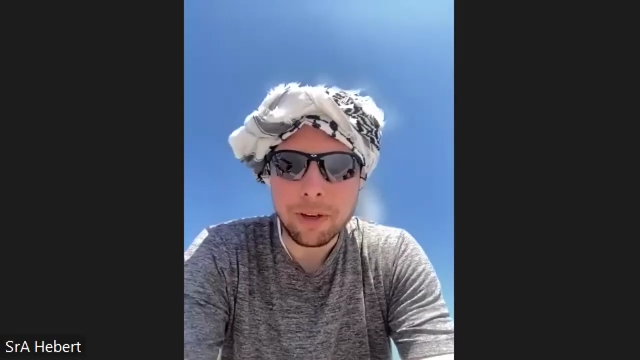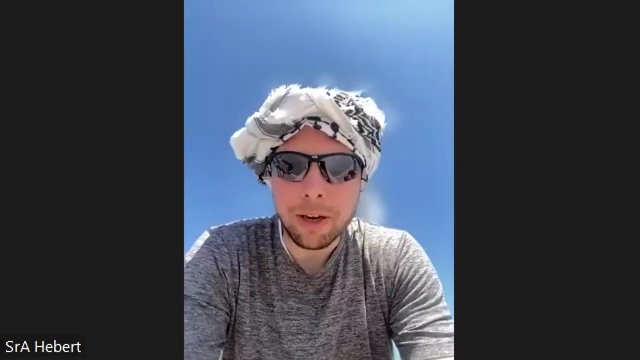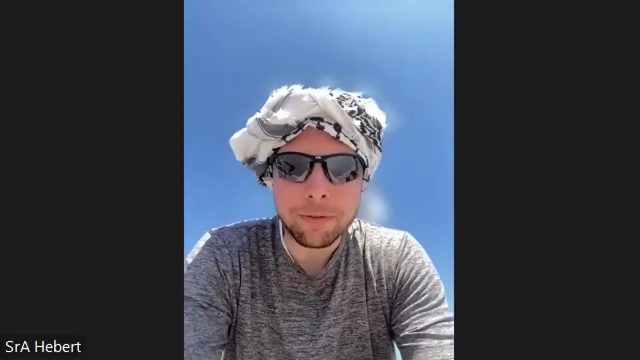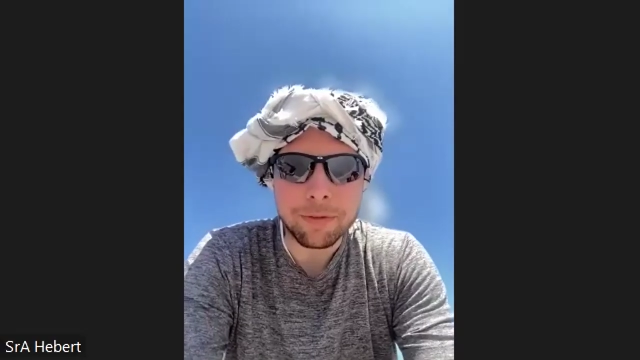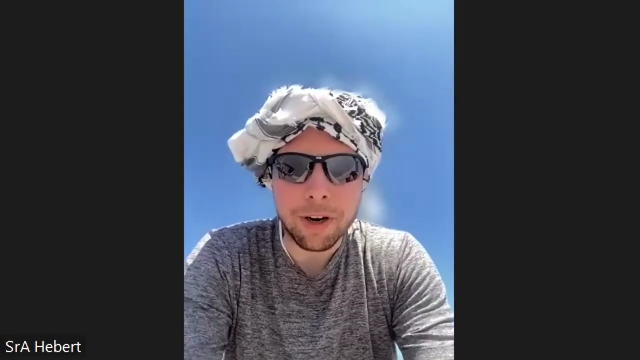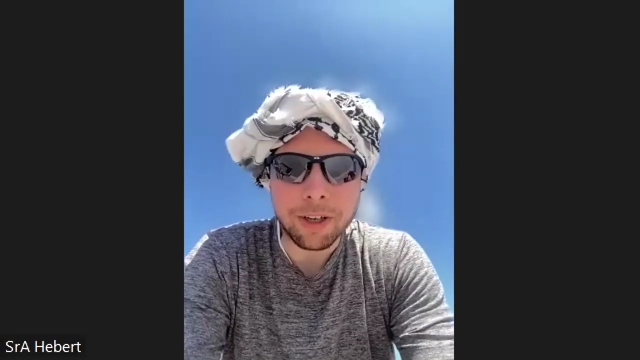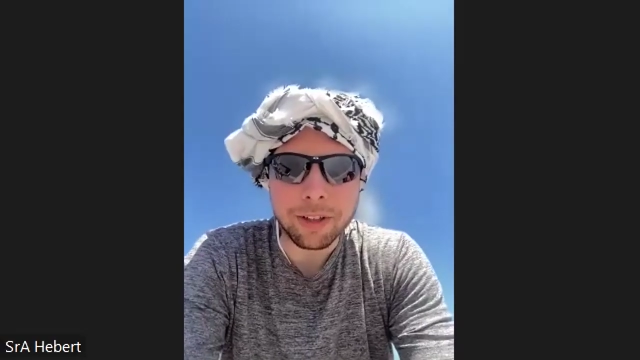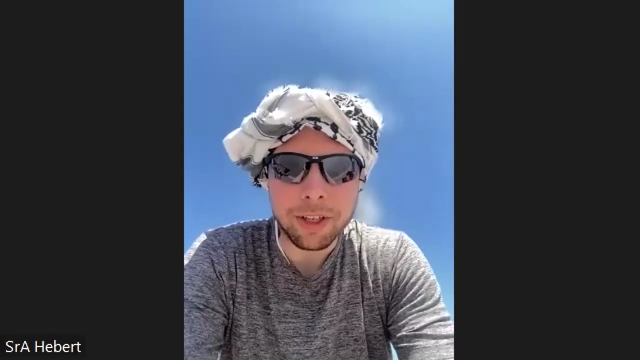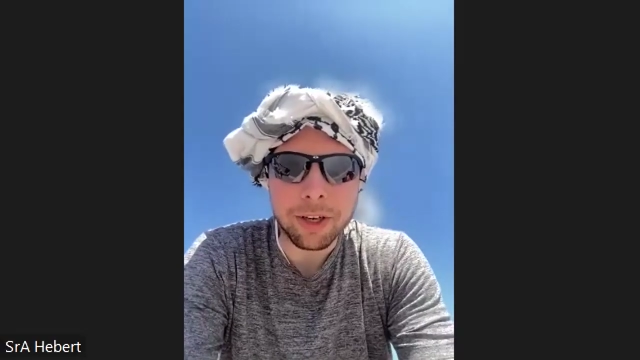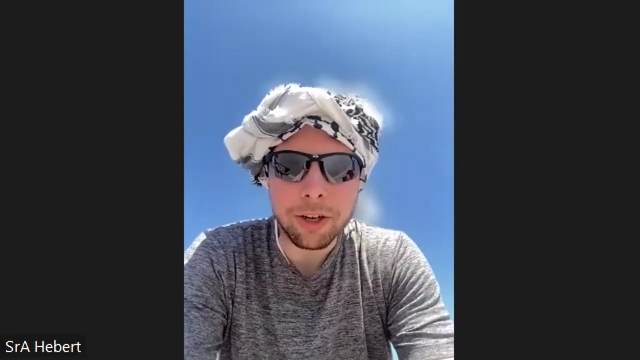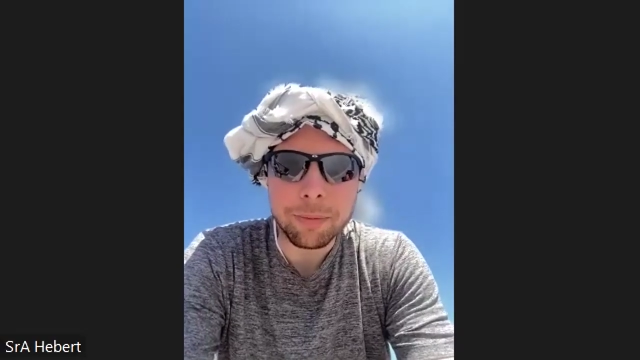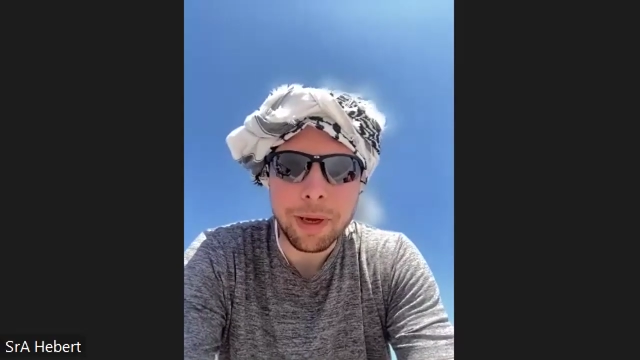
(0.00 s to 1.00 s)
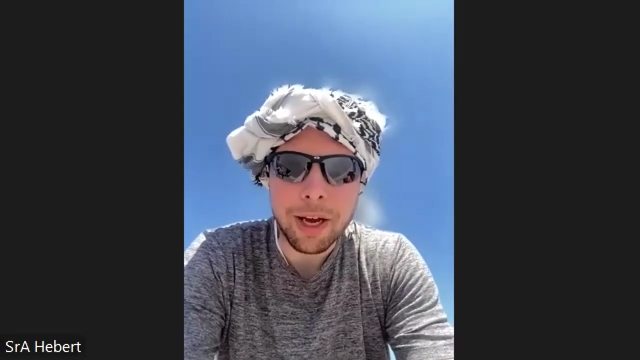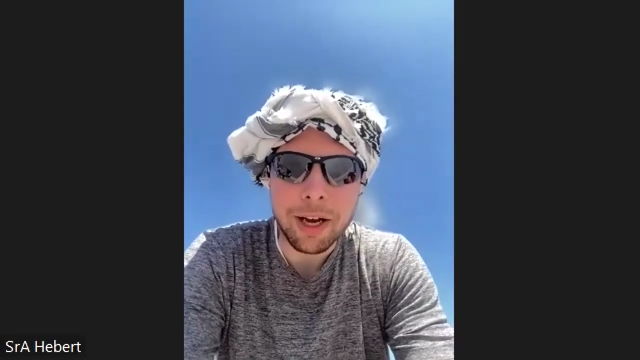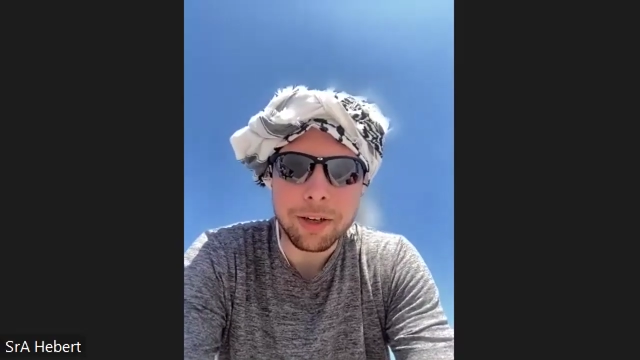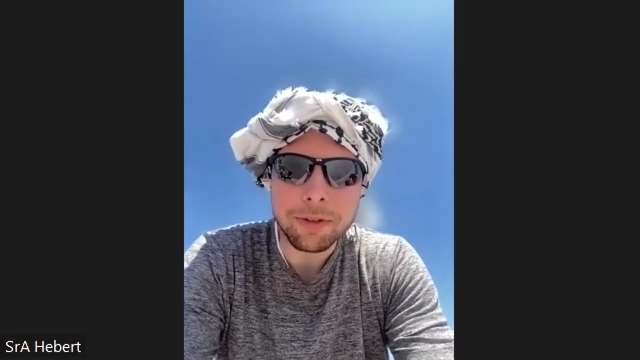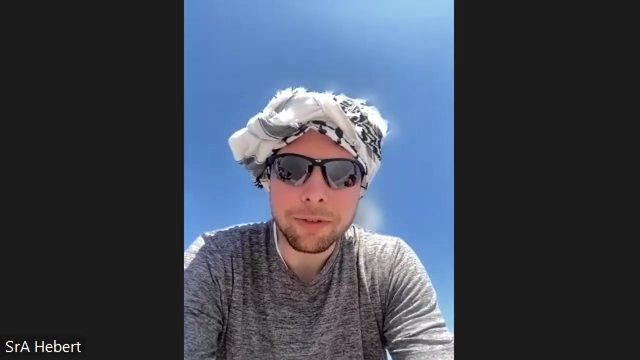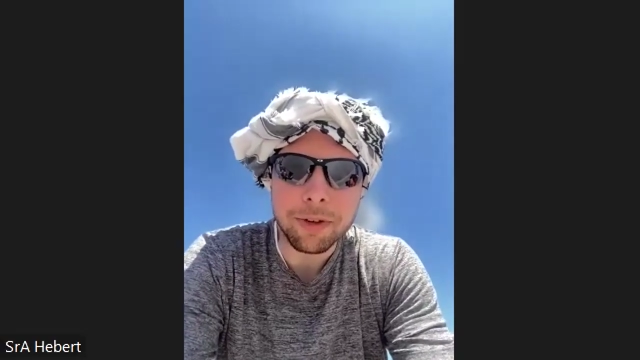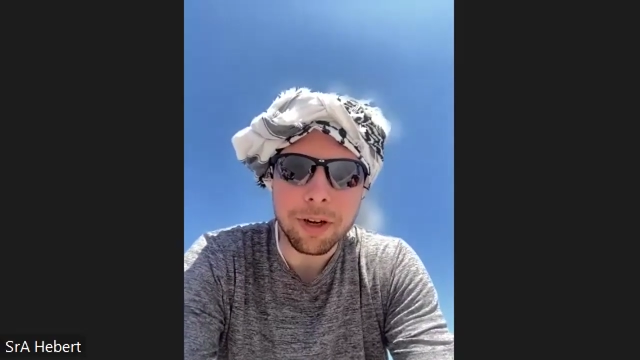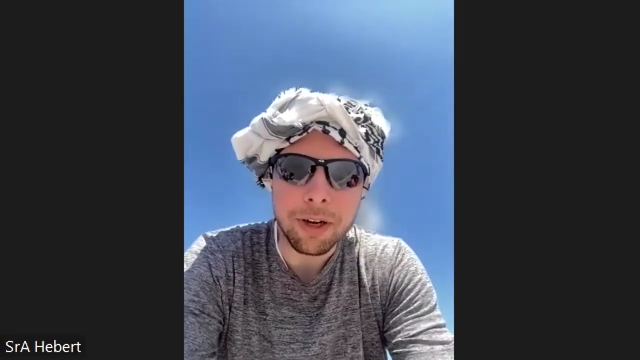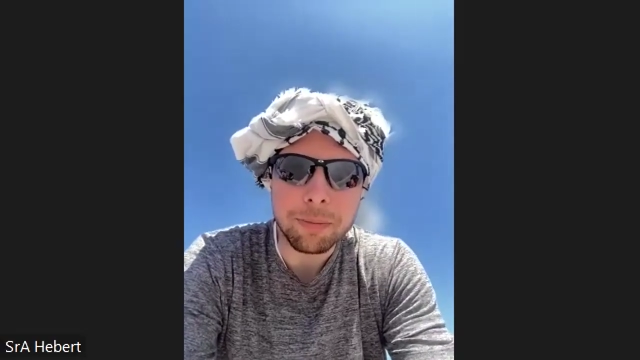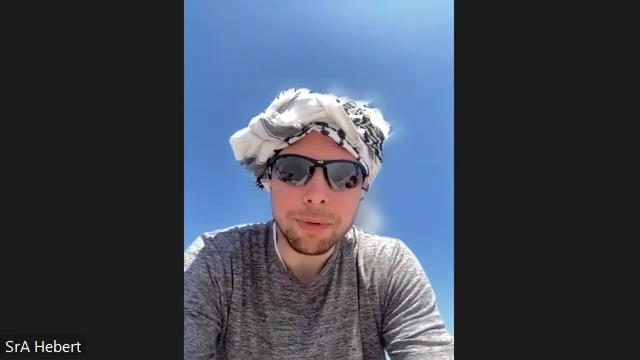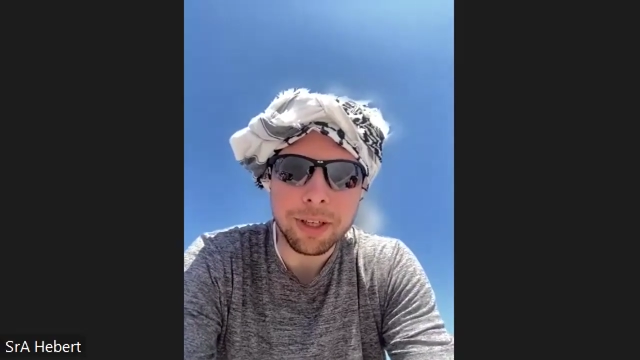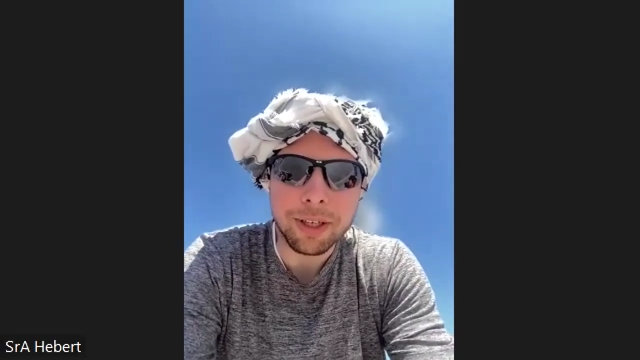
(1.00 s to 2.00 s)
I finally heard back
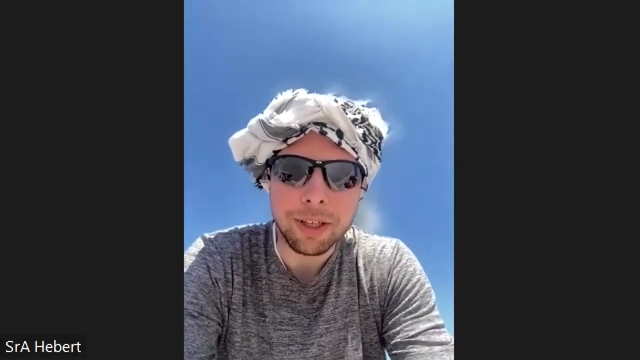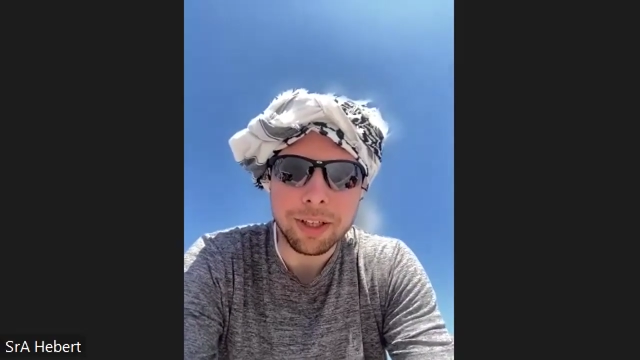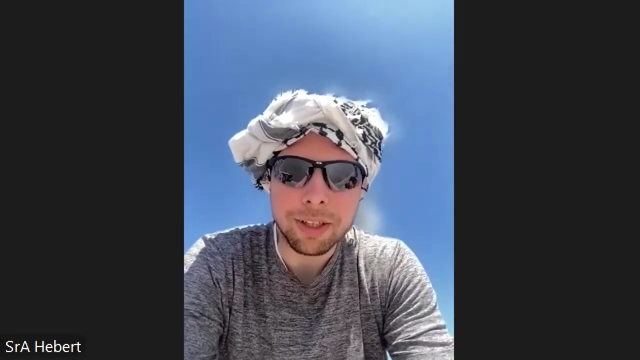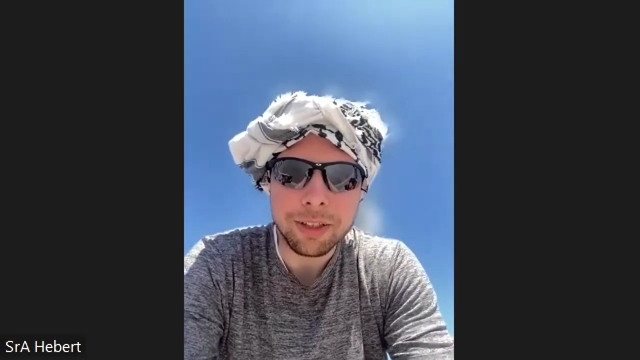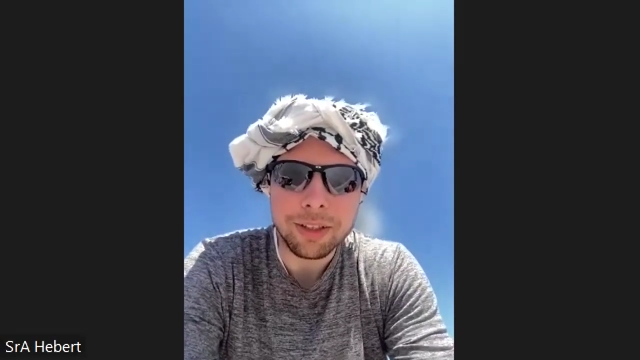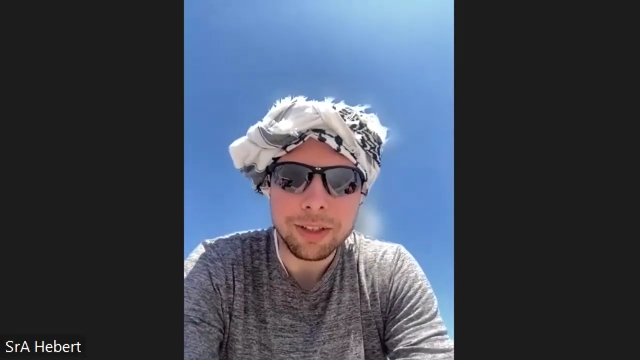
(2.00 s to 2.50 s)
from my